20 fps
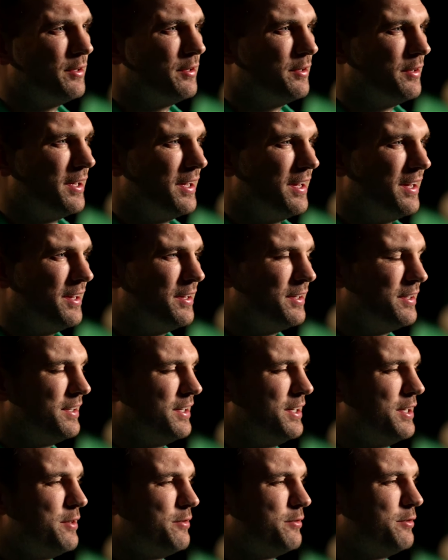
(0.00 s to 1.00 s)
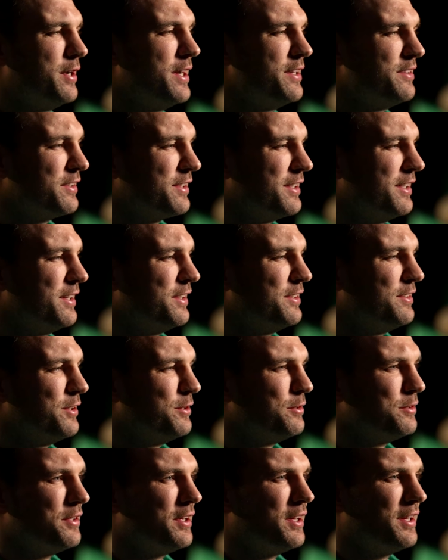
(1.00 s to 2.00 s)
uh, forensically, as you
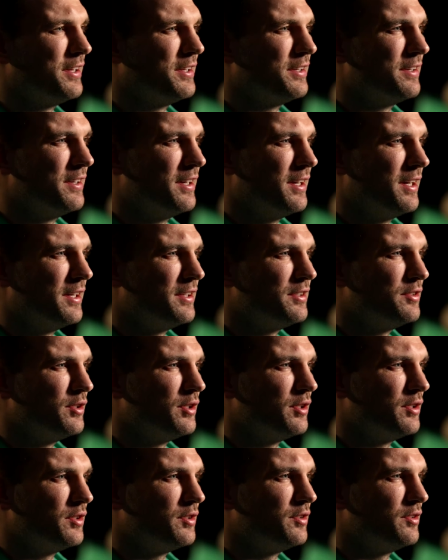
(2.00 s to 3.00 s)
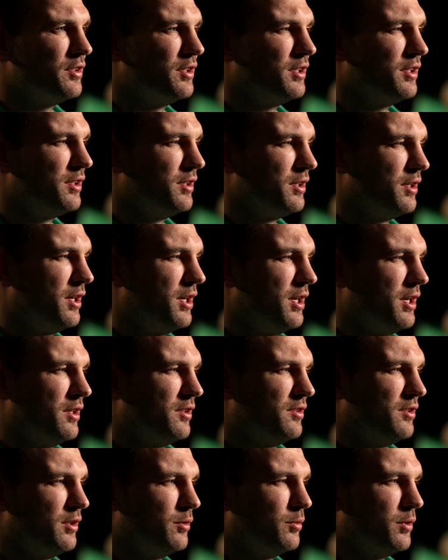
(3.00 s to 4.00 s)
say, and uh, see see see